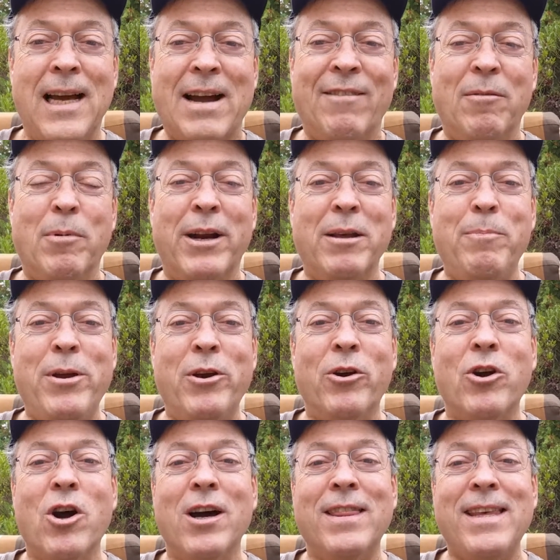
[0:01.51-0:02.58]
Hi everybody,
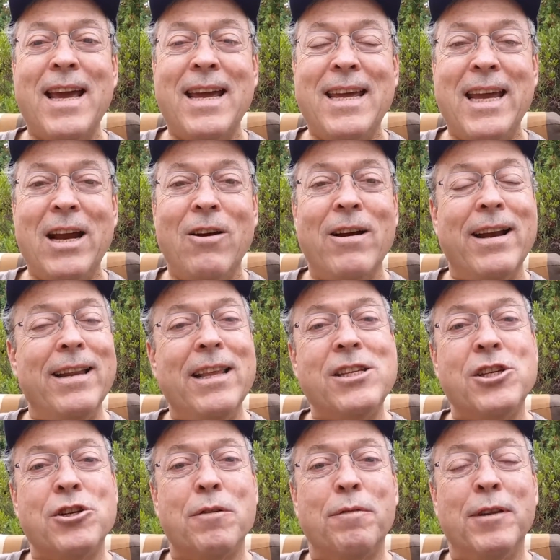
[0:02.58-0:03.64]
Peter Gauthier here, and
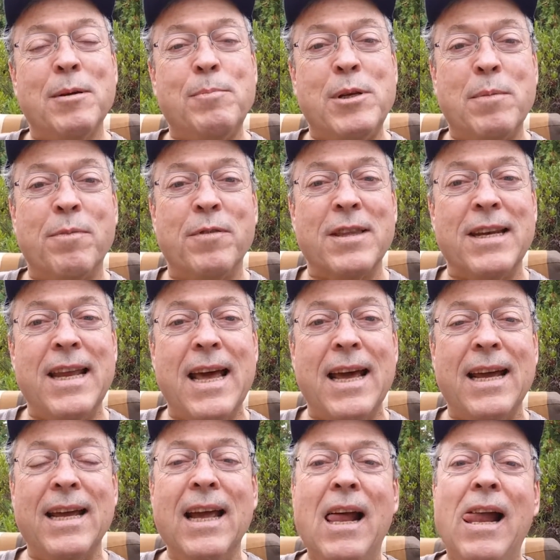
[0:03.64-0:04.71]
this is your flip tip for the
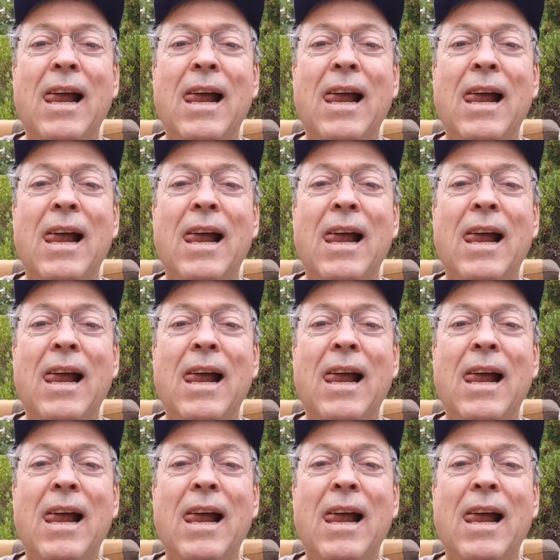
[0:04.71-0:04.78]
day.